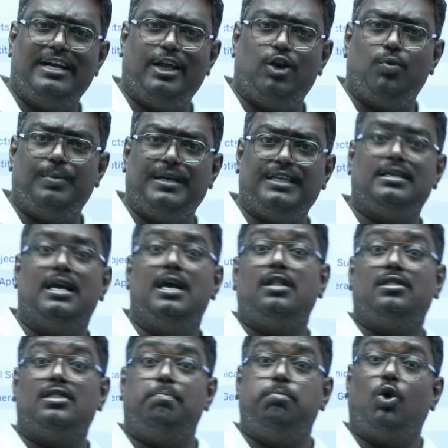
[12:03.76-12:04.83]
rupees. The
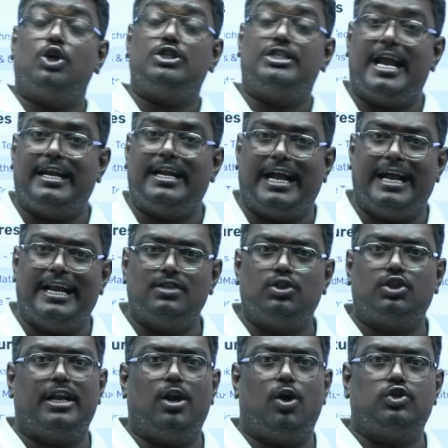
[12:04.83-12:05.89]
post gate guidance can
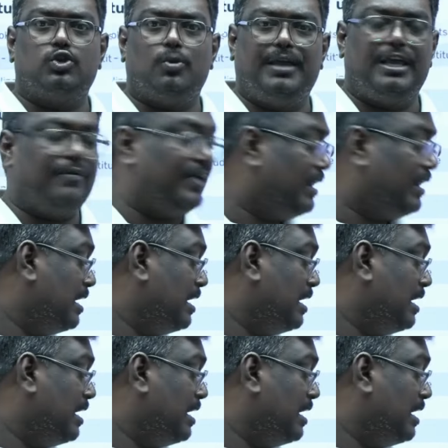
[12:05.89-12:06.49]
also be given.